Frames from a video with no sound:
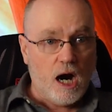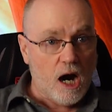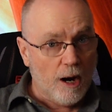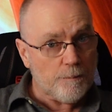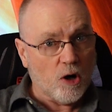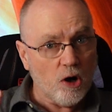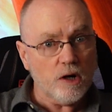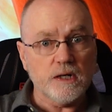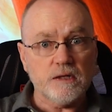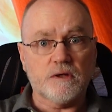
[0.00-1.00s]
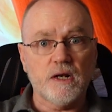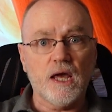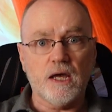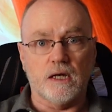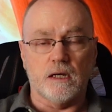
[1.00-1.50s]
are pertinent
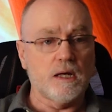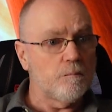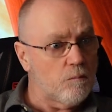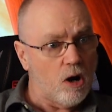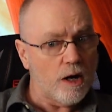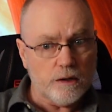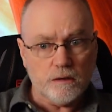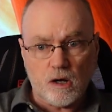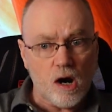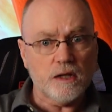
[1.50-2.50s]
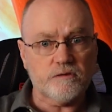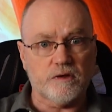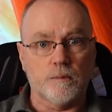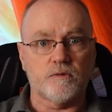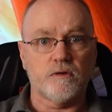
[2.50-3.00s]
today in modern
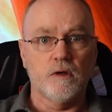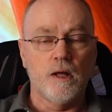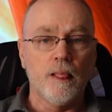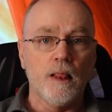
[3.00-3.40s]
concepts.